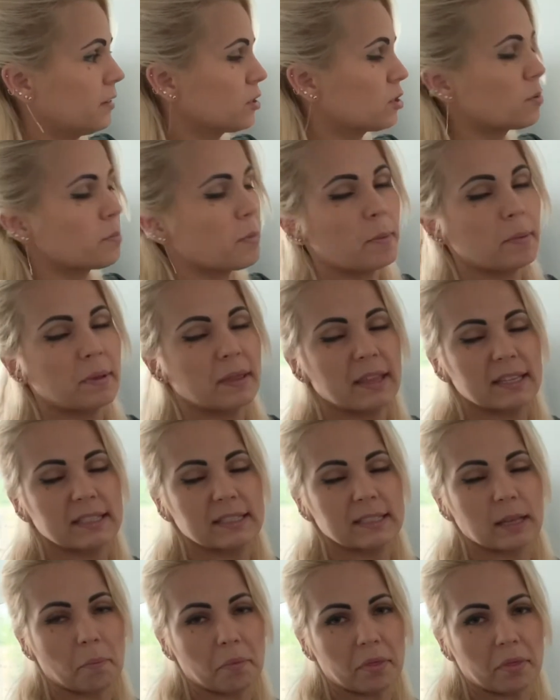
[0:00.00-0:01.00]
So maybe there's
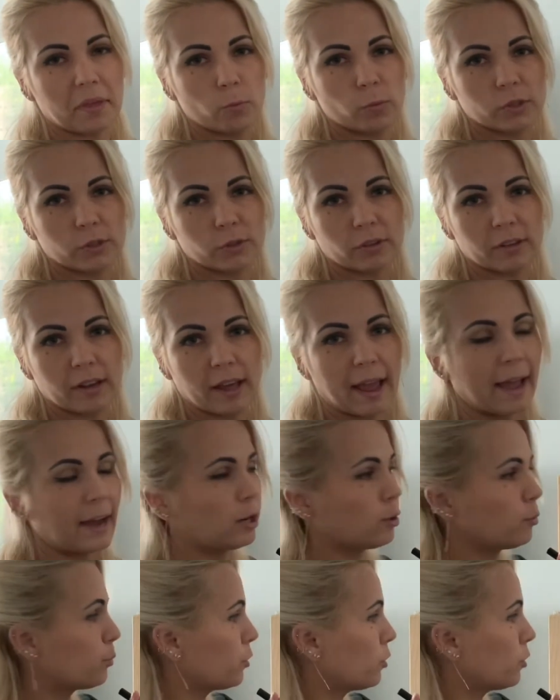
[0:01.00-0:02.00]
something what's gonna
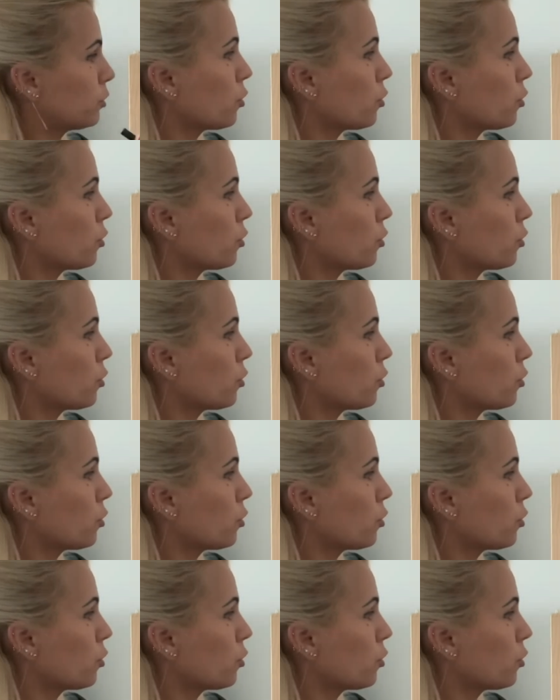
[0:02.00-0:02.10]
help you.